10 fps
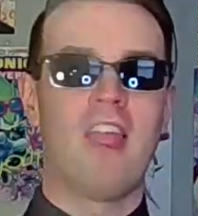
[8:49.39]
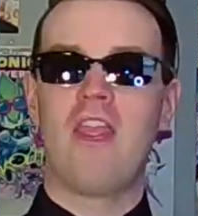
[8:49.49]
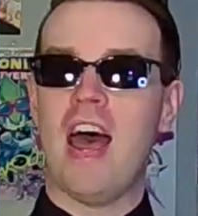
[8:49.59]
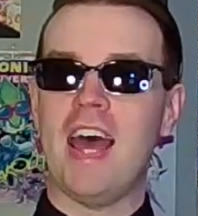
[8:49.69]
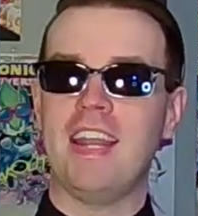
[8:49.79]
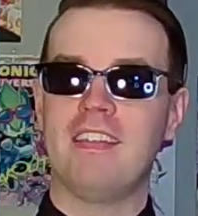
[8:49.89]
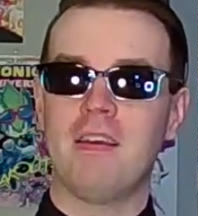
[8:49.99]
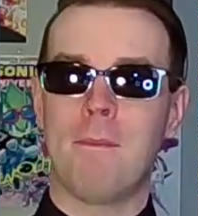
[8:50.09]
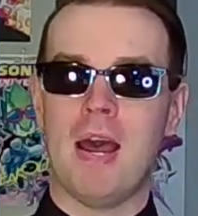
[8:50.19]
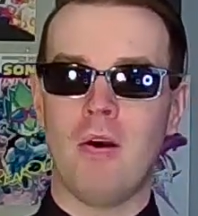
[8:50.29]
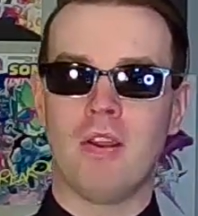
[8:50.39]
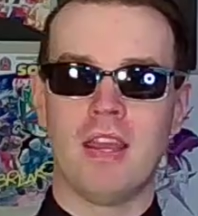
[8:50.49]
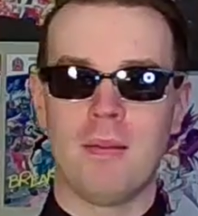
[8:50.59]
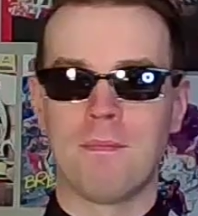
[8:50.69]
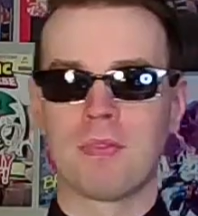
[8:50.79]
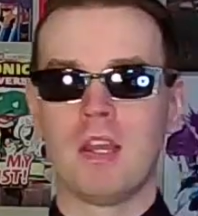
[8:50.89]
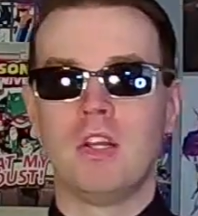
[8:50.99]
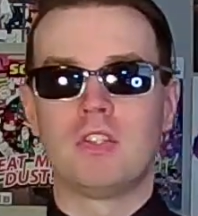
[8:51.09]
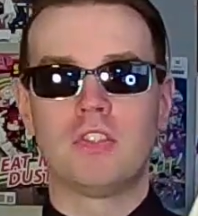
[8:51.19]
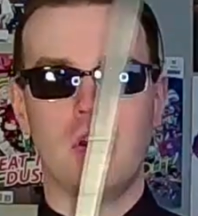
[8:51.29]
That is about it.
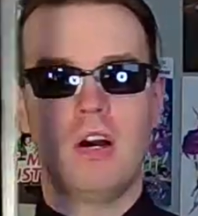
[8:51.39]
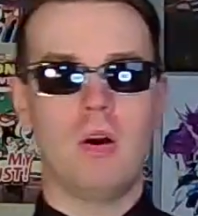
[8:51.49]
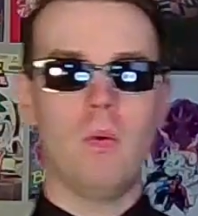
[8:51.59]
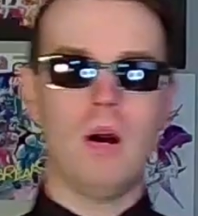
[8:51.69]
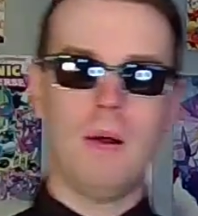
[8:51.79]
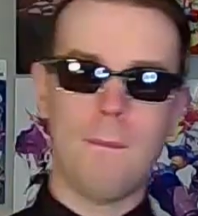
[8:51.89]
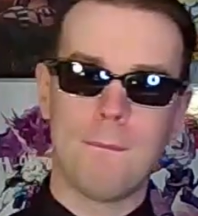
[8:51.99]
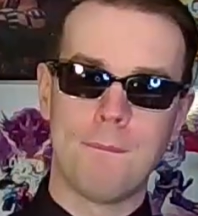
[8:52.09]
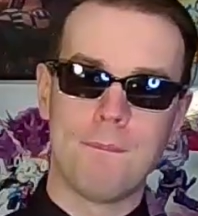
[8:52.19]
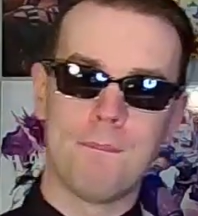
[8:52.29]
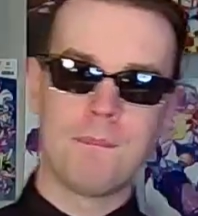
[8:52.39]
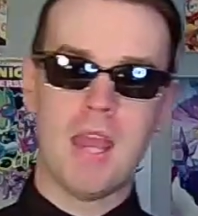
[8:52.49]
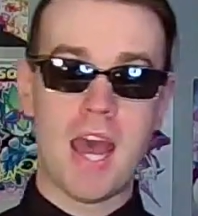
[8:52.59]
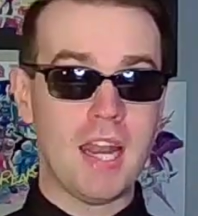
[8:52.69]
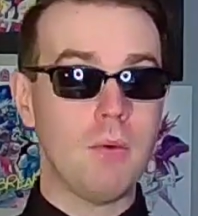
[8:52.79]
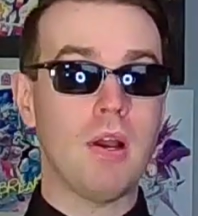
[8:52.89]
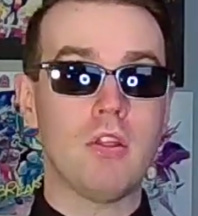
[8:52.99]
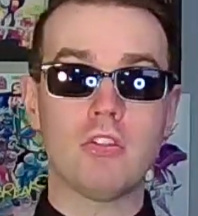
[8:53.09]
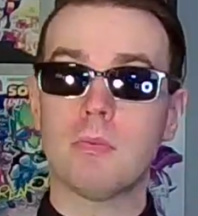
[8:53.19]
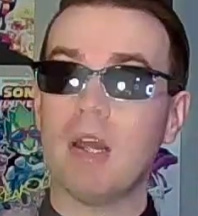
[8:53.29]
So, yeah, anyway,
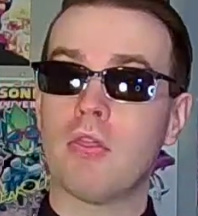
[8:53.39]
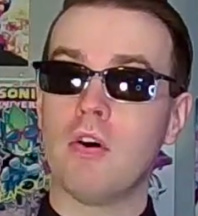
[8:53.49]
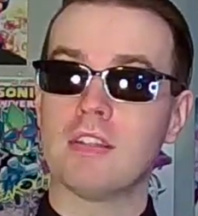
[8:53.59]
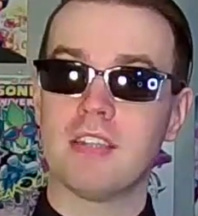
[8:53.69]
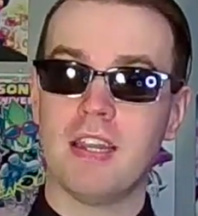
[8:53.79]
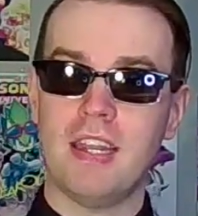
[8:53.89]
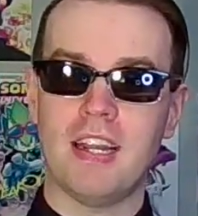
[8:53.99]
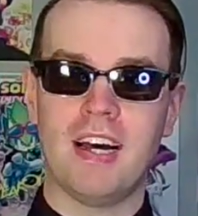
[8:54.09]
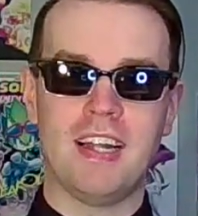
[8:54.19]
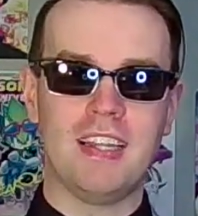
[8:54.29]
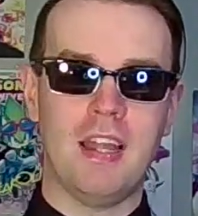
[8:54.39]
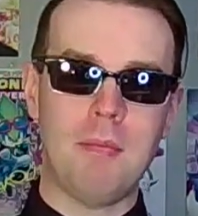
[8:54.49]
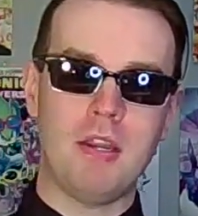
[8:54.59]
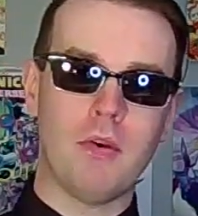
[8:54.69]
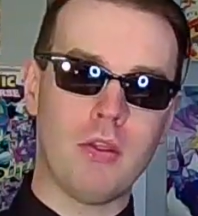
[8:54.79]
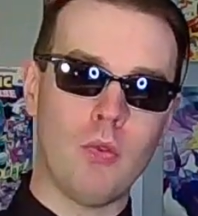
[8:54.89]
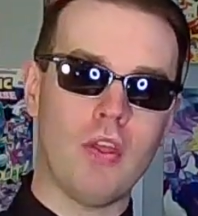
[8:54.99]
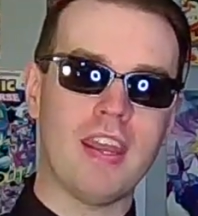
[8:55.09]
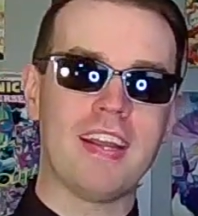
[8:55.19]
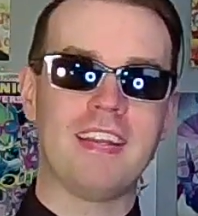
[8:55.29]
those are my thoughts on it. Let me know what you
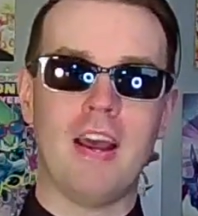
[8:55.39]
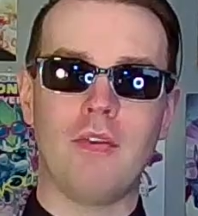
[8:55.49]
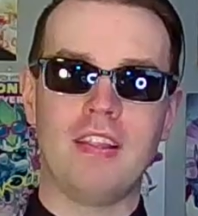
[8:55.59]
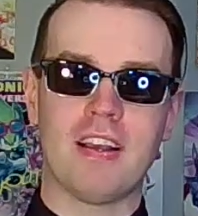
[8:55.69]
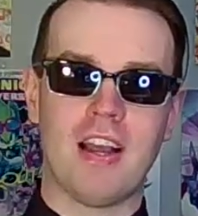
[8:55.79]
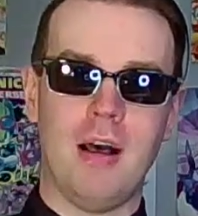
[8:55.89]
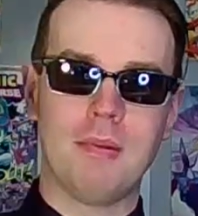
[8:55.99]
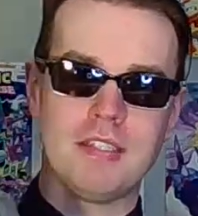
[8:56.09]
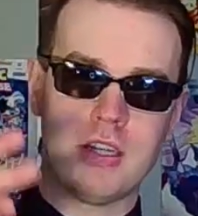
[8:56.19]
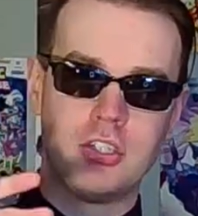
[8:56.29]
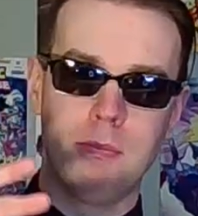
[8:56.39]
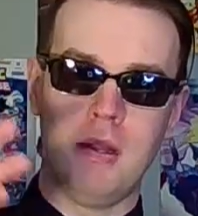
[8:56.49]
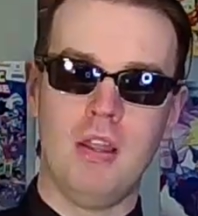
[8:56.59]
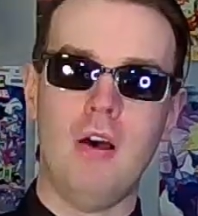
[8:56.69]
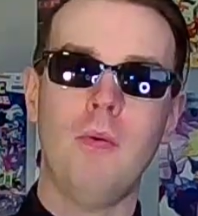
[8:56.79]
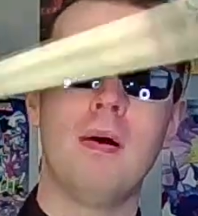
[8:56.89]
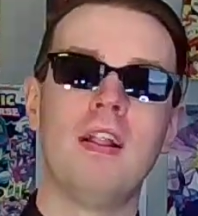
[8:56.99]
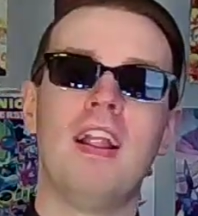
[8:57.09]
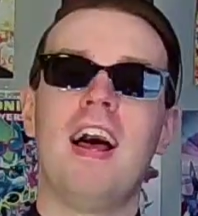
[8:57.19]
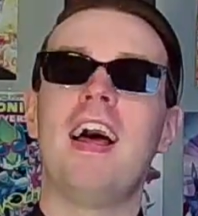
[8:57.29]
think down in the comment section below.
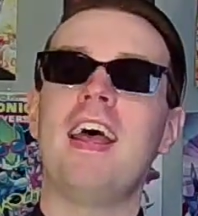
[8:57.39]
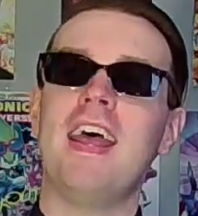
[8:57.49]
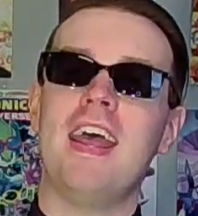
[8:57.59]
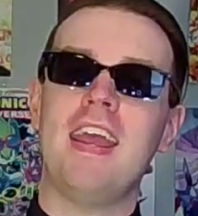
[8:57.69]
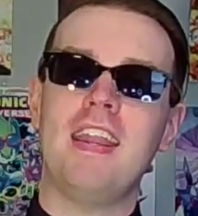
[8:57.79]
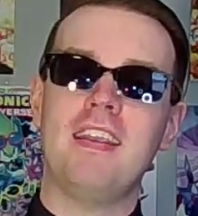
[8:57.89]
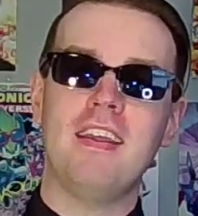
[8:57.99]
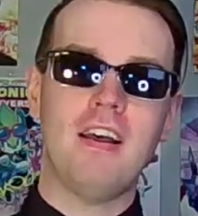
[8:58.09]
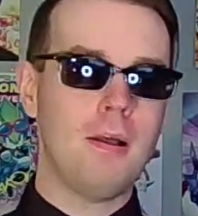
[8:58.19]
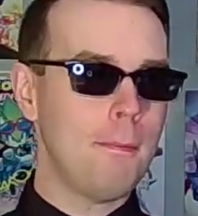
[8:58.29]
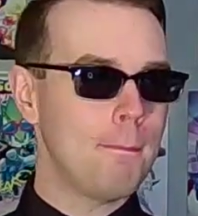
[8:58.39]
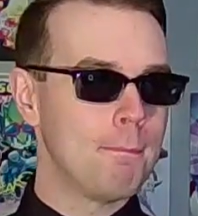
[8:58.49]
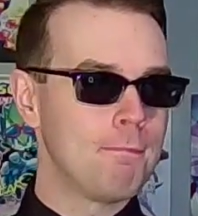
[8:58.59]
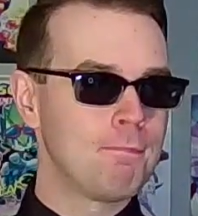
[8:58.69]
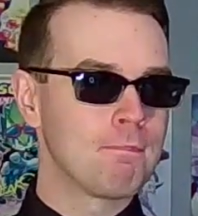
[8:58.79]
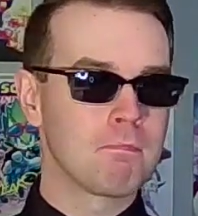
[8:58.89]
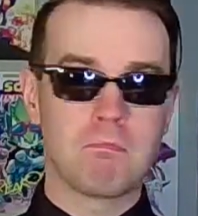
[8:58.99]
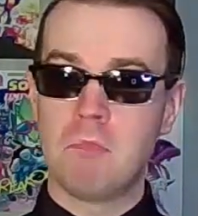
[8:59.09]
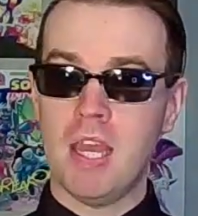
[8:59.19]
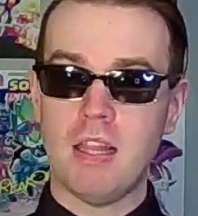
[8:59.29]
And,
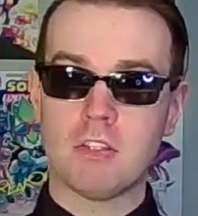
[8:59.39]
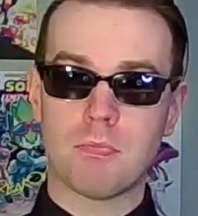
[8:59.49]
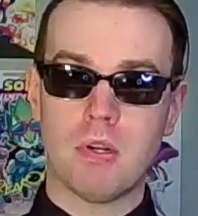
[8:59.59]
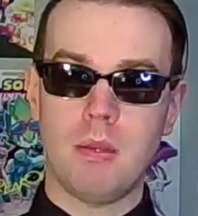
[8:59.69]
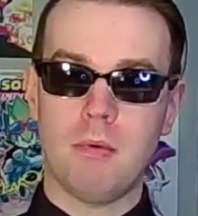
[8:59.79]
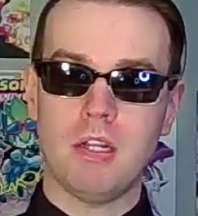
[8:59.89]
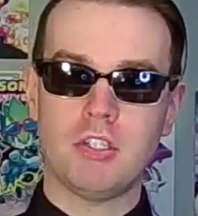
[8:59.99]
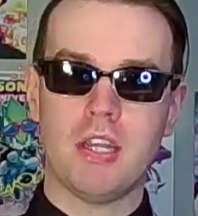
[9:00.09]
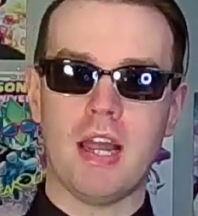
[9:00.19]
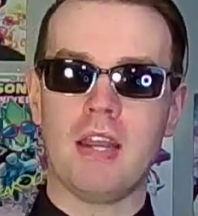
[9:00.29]
yeah, that's pretty much it. I